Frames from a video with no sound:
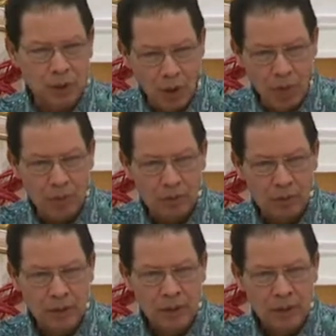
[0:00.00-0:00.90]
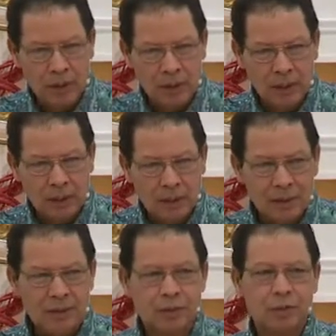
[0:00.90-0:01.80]
taught
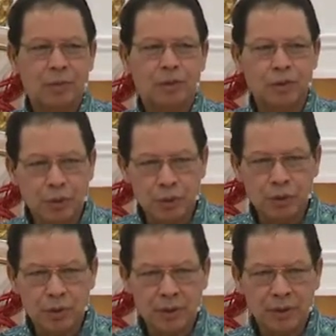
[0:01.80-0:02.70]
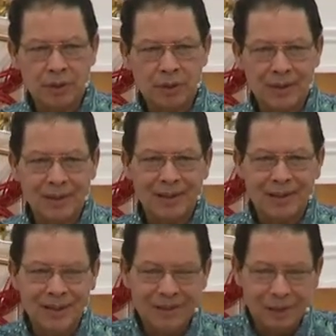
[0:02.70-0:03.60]
to mature
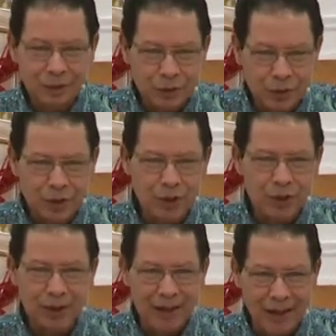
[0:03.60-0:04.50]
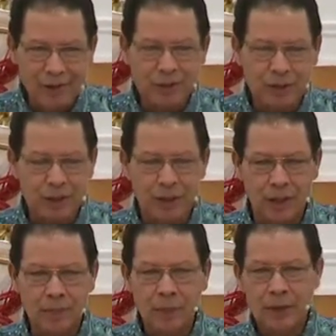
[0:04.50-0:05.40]
in the church or the house of
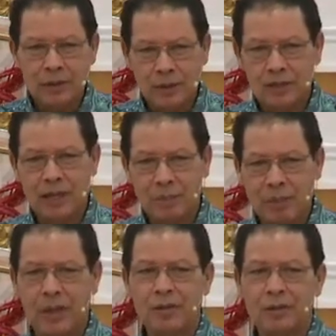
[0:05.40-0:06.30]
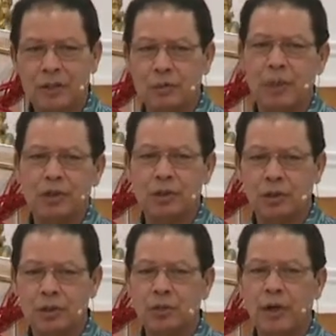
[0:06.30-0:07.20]
God, just like parents expect you to
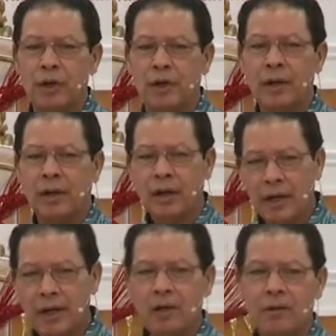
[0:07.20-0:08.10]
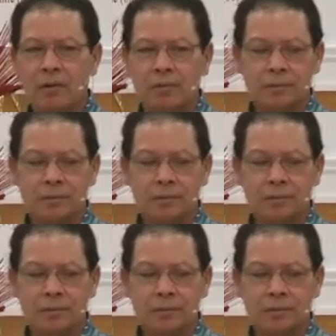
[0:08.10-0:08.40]
do where? At home.